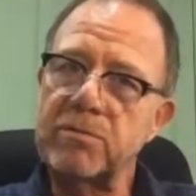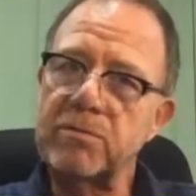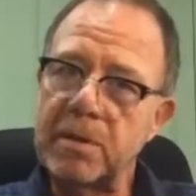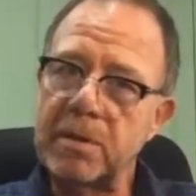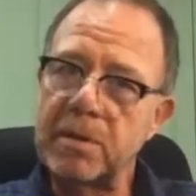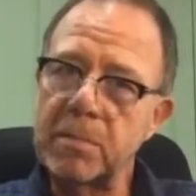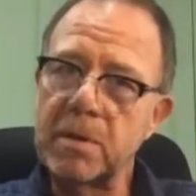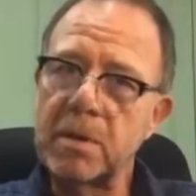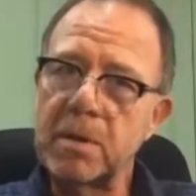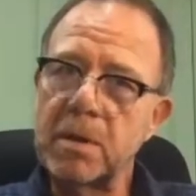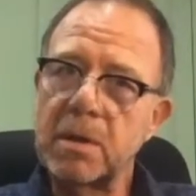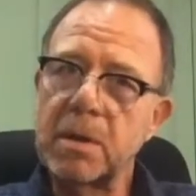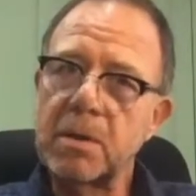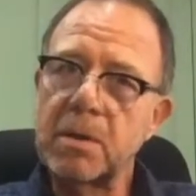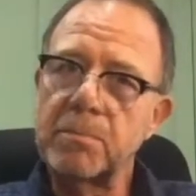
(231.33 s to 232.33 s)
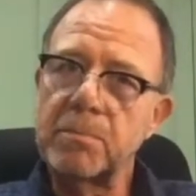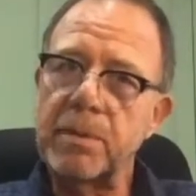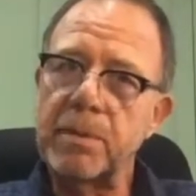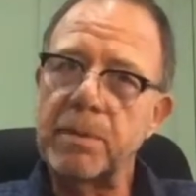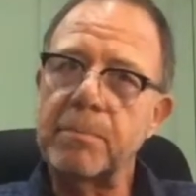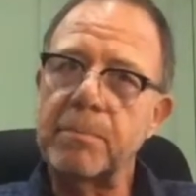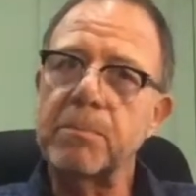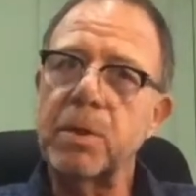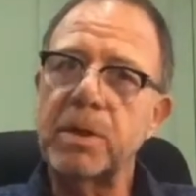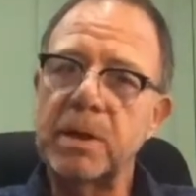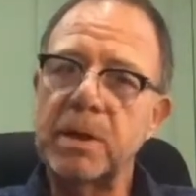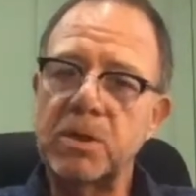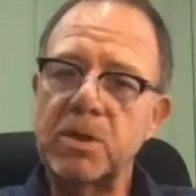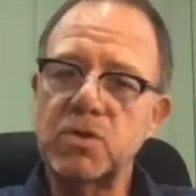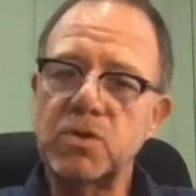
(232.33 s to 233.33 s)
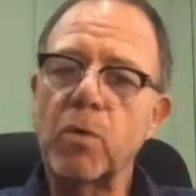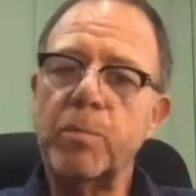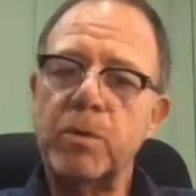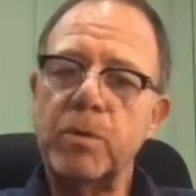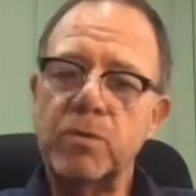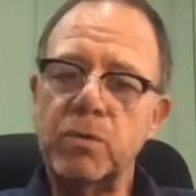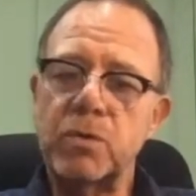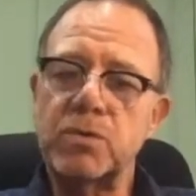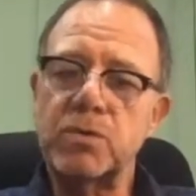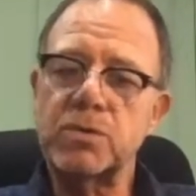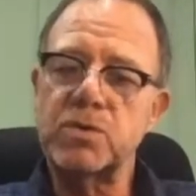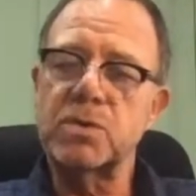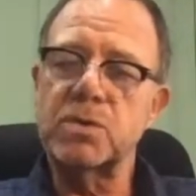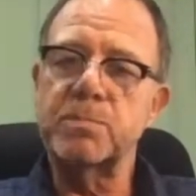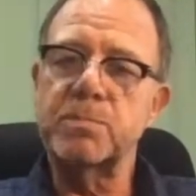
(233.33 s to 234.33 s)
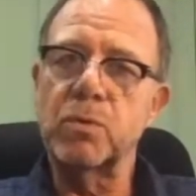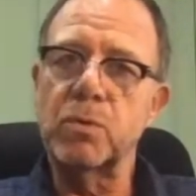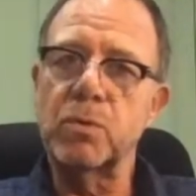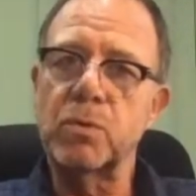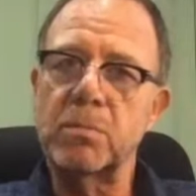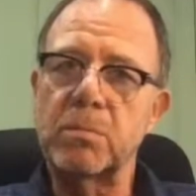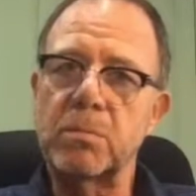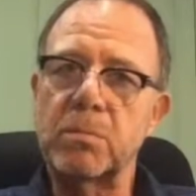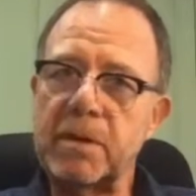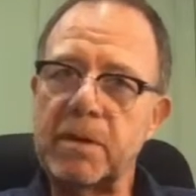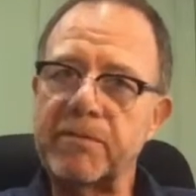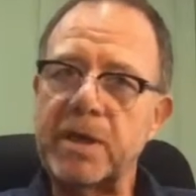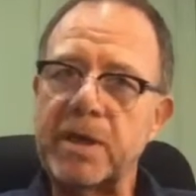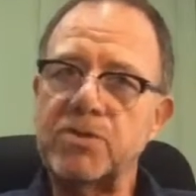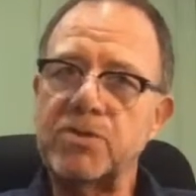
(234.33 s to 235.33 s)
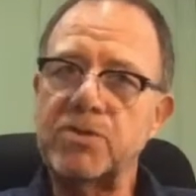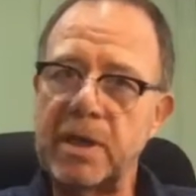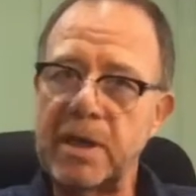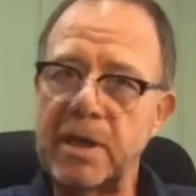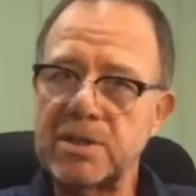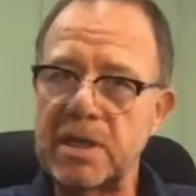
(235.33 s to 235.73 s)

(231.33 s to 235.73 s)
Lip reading: But that money has all been used to support manufacturing SMEs,